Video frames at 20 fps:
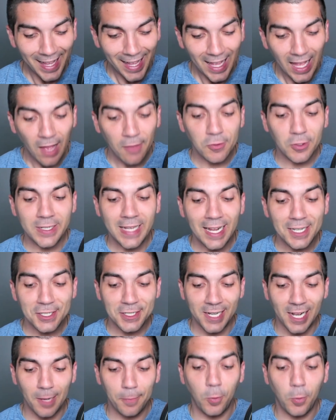After
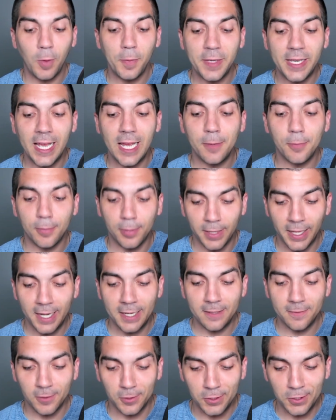catching up, we began
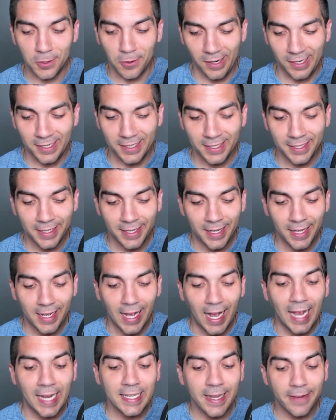planning for New York.
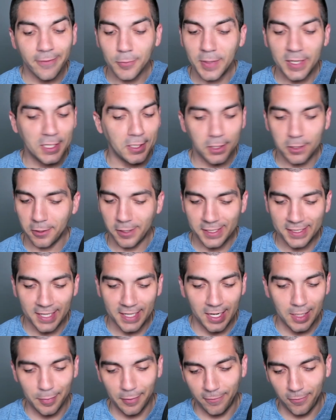I'd never been to New York
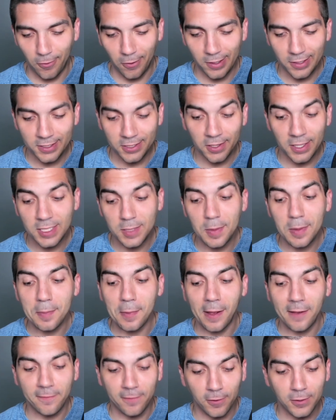City before, so this would be
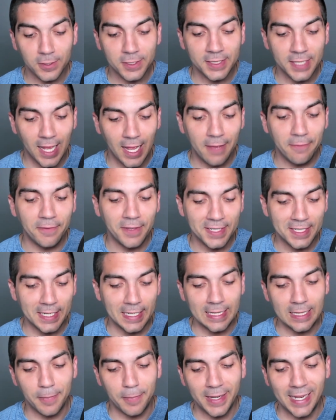my first time
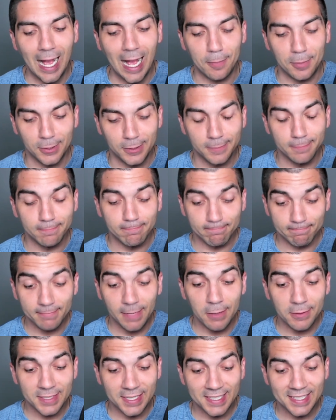visiting the Big Apple. I
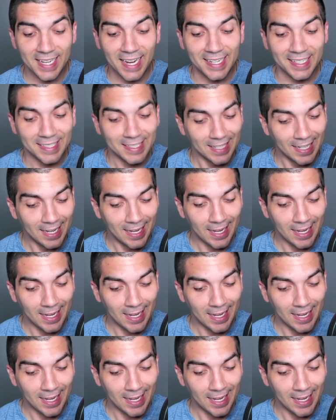was excited.